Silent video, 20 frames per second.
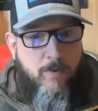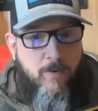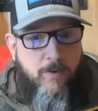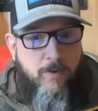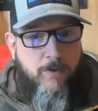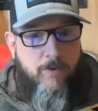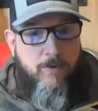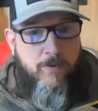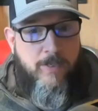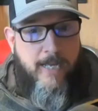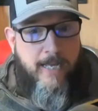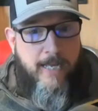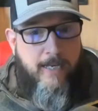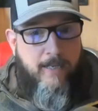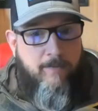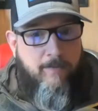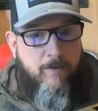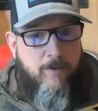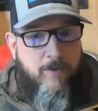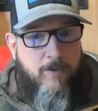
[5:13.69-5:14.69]
or they're
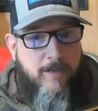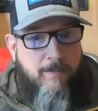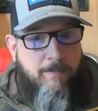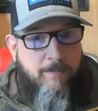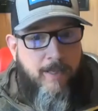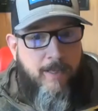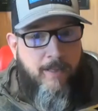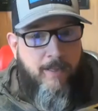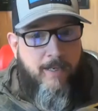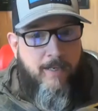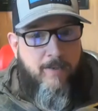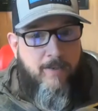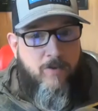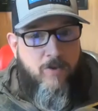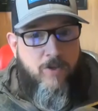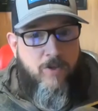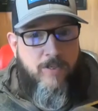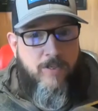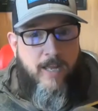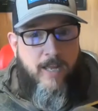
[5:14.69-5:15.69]
standing for something that is
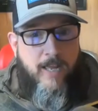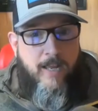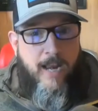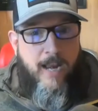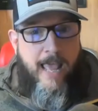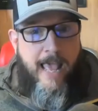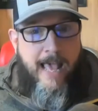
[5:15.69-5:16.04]
just an